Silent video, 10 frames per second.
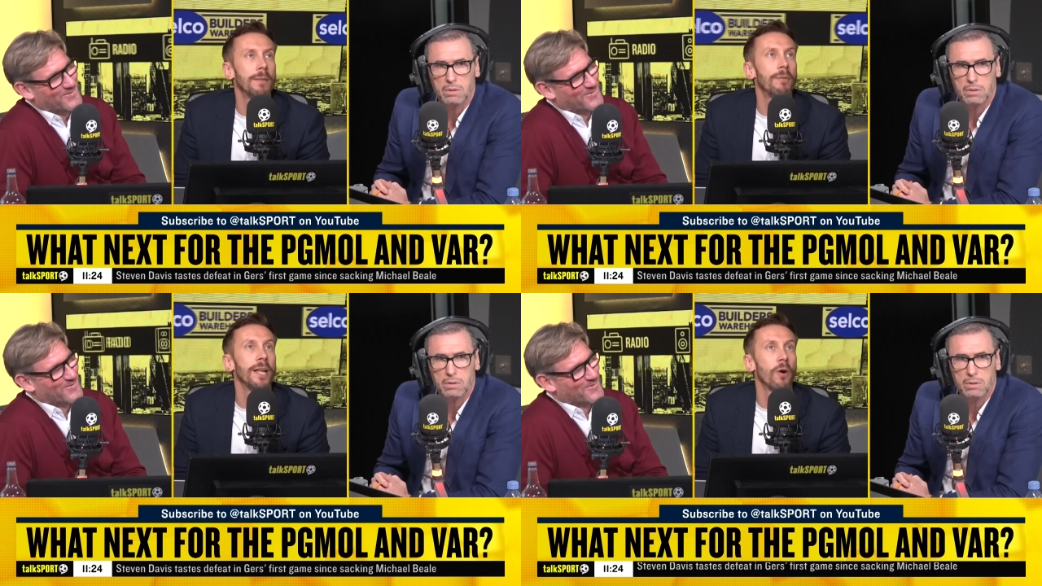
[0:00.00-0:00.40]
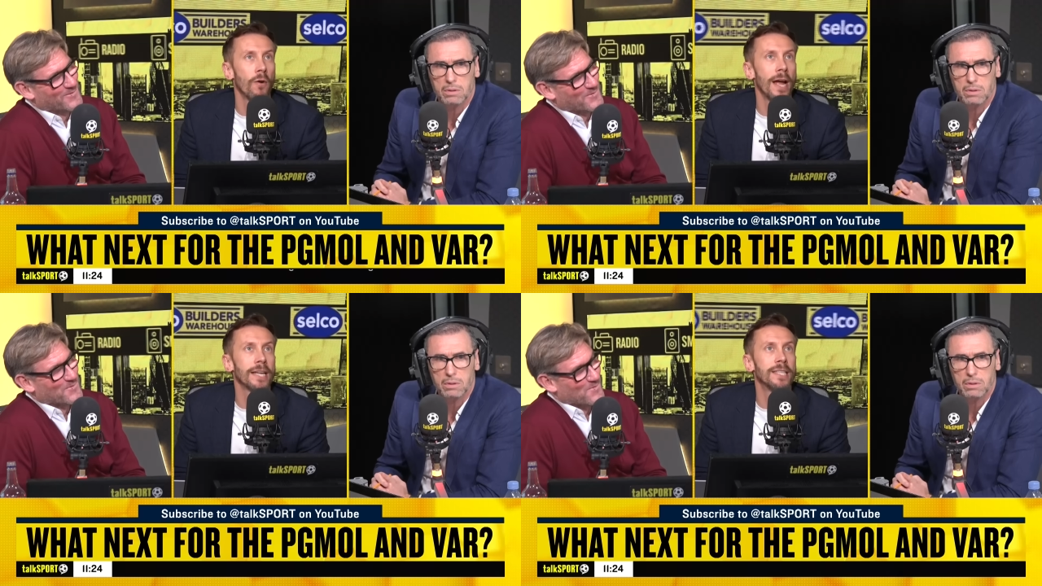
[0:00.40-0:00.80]
Speaker 1: deliberately or
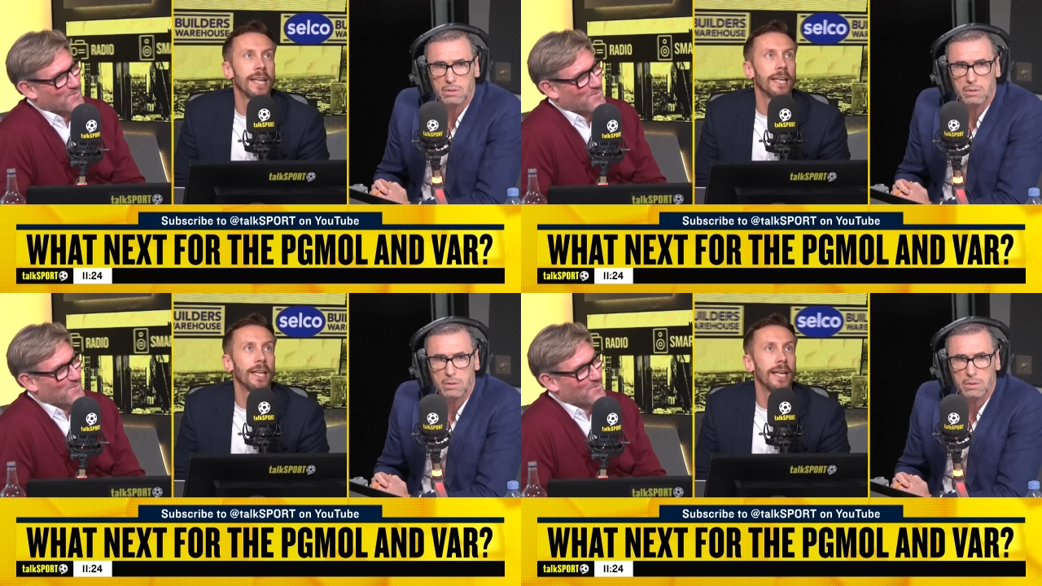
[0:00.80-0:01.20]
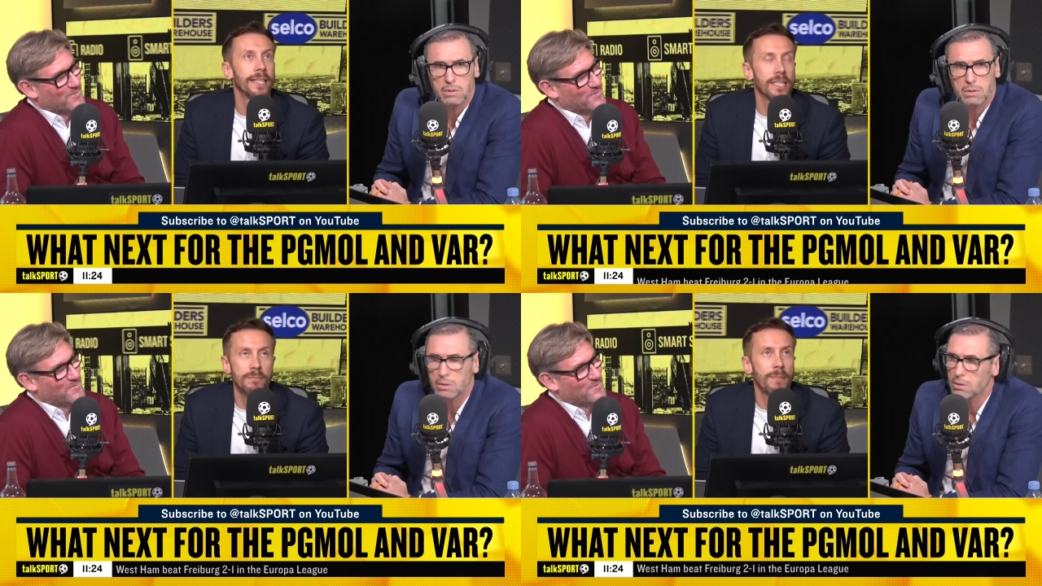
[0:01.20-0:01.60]
accidentally,
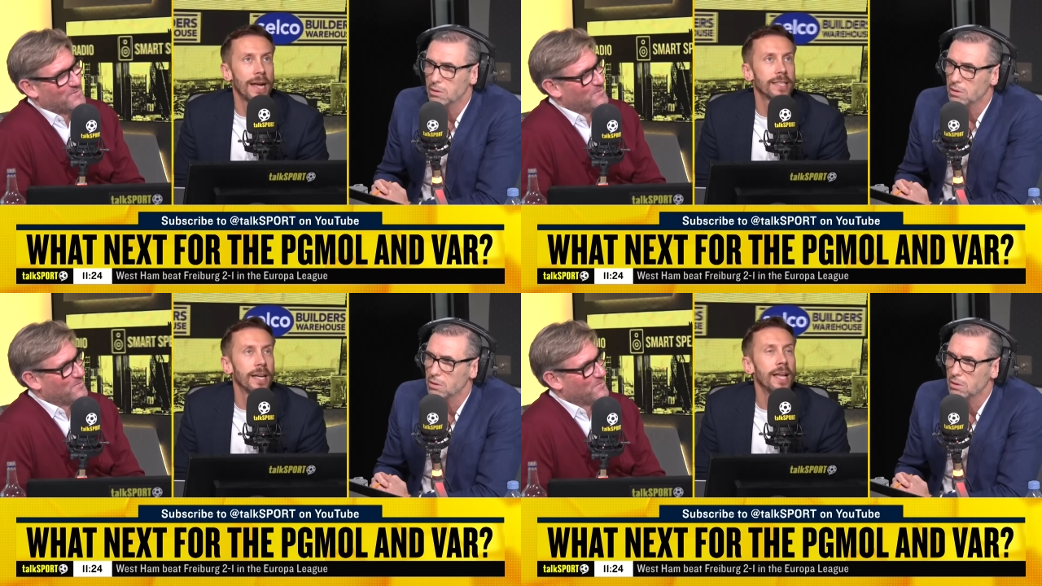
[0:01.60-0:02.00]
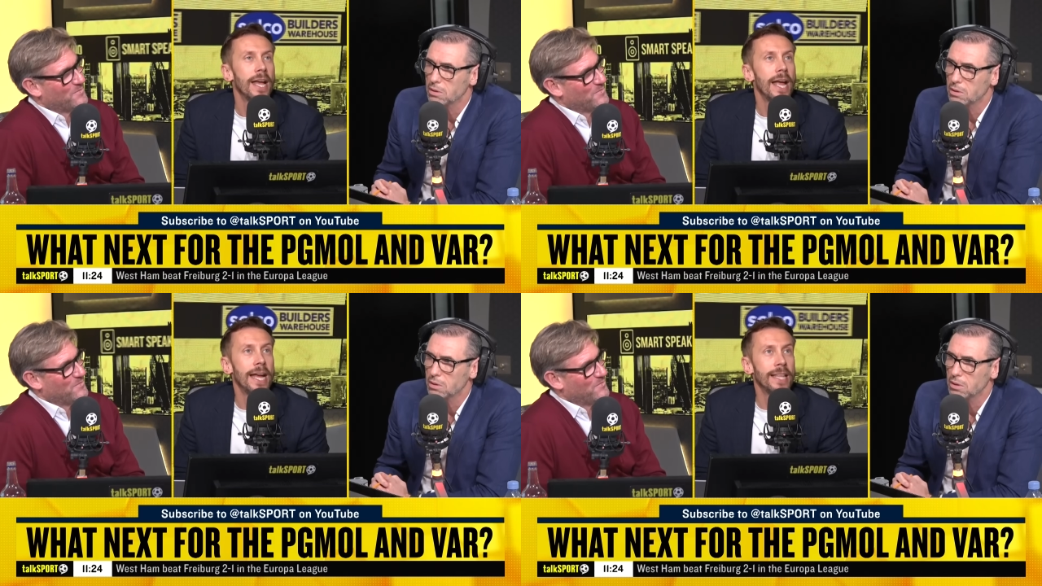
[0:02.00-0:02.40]
doesn't matter.
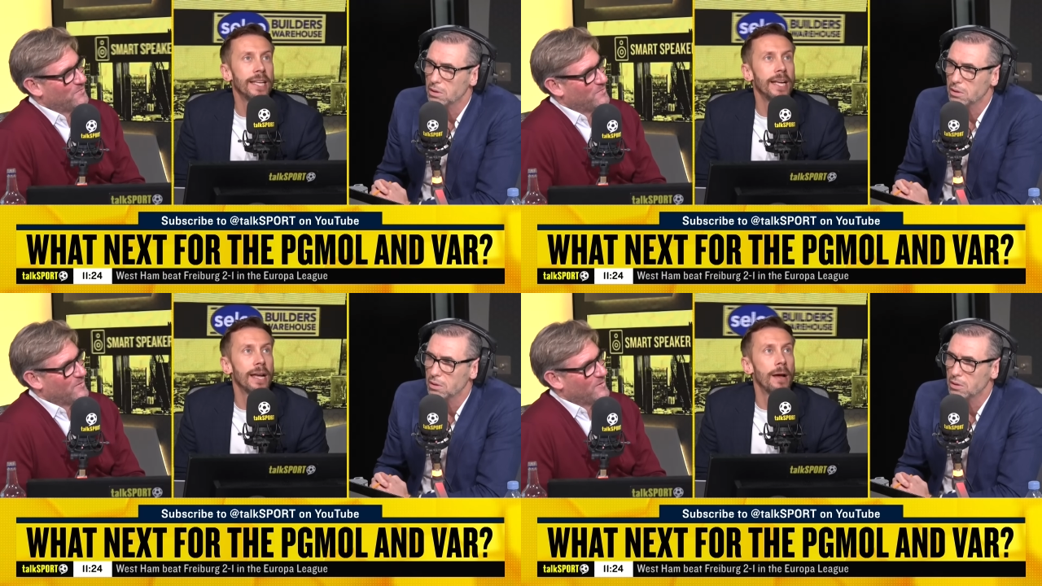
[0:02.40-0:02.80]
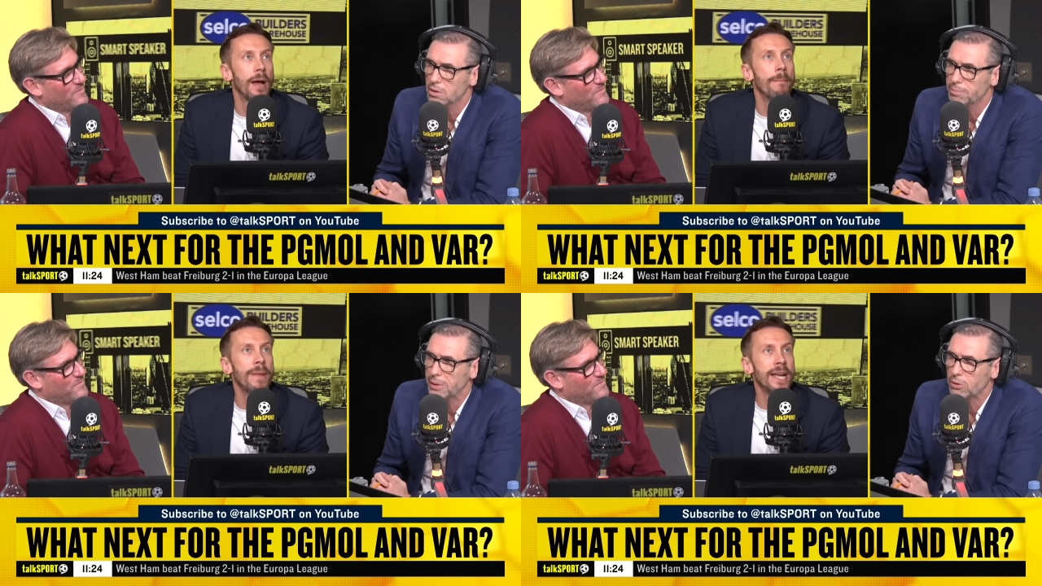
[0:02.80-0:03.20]
In the uh,
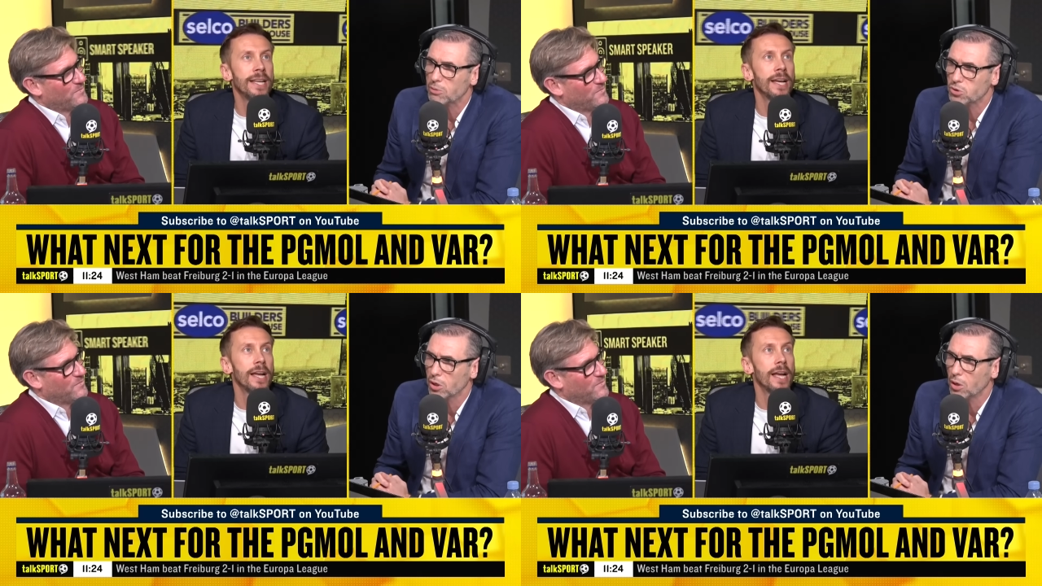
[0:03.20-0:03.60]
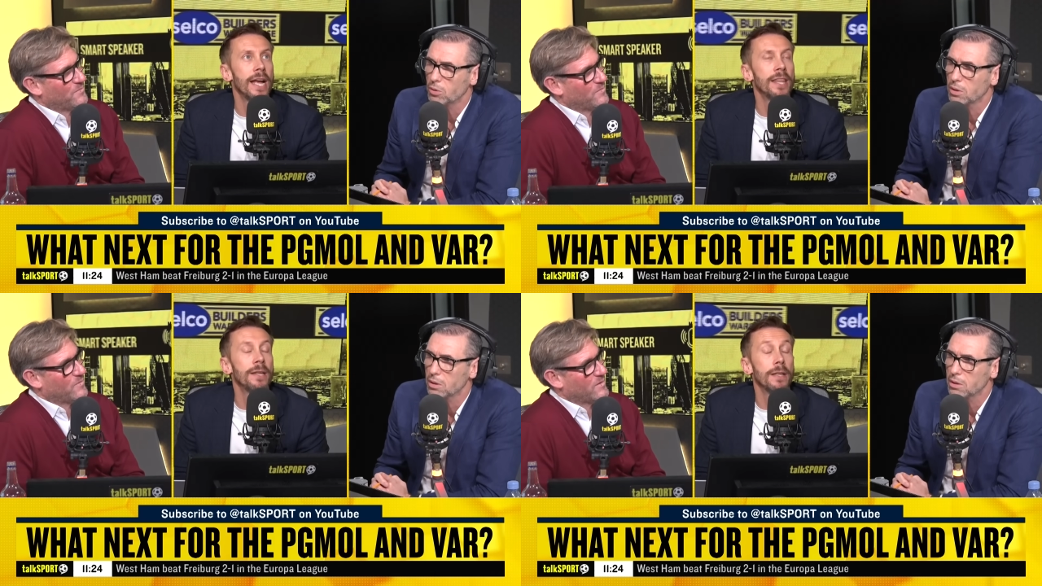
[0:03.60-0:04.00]
immediate build up to a goal.
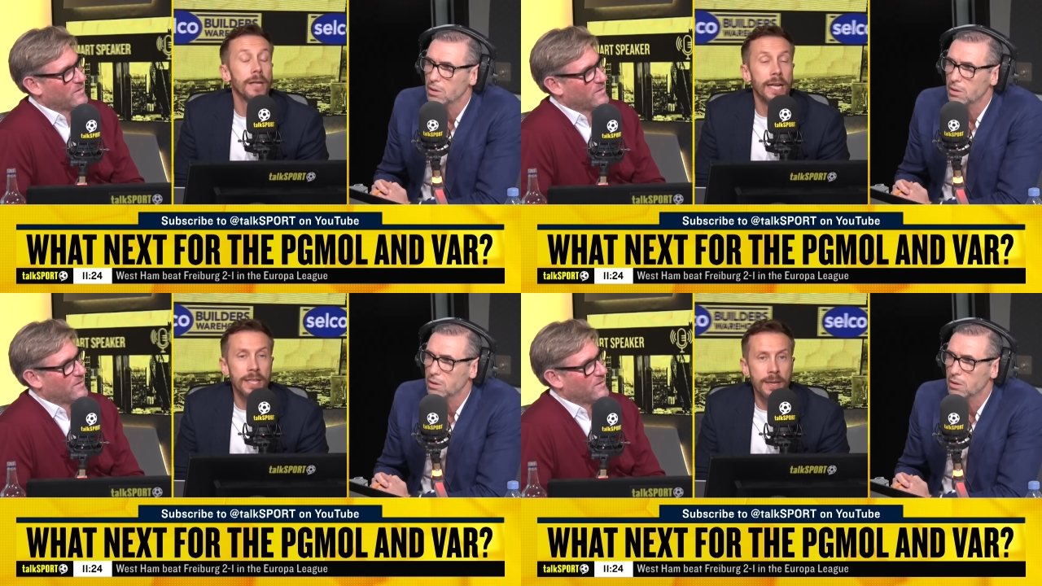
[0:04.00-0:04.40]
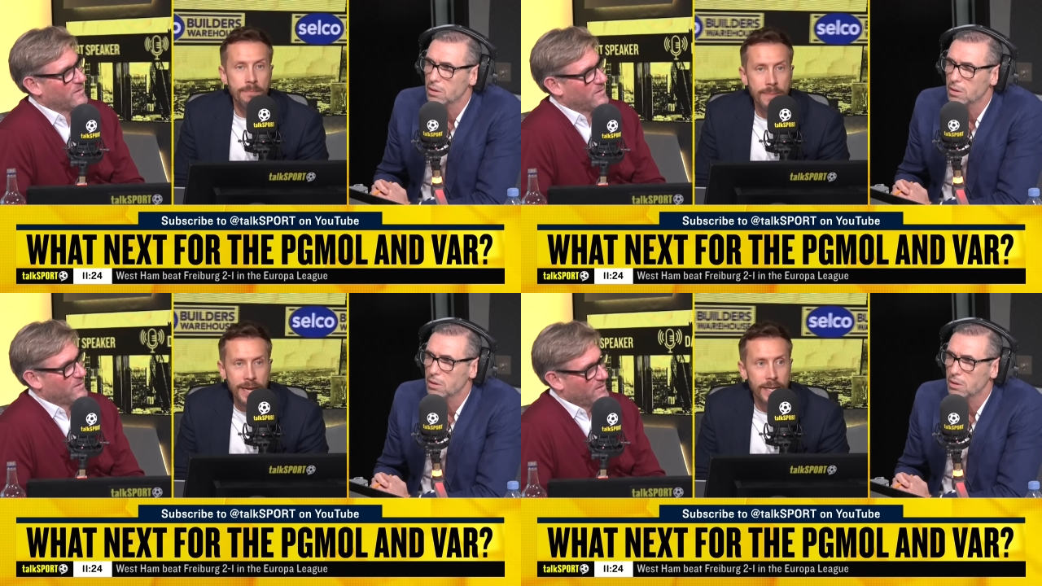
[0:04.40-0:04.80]
In the In the
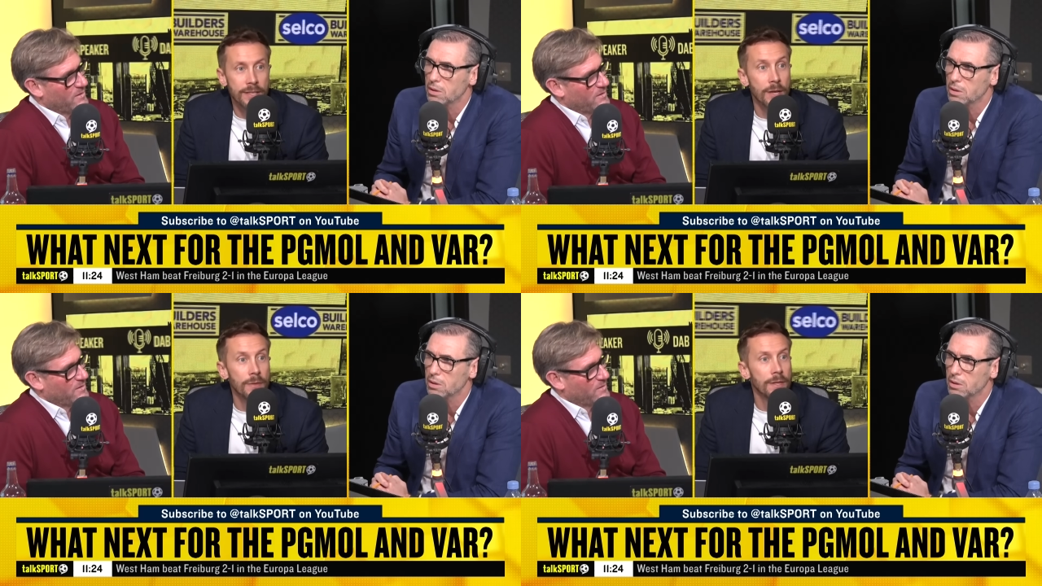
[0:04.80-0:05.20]
immediate, so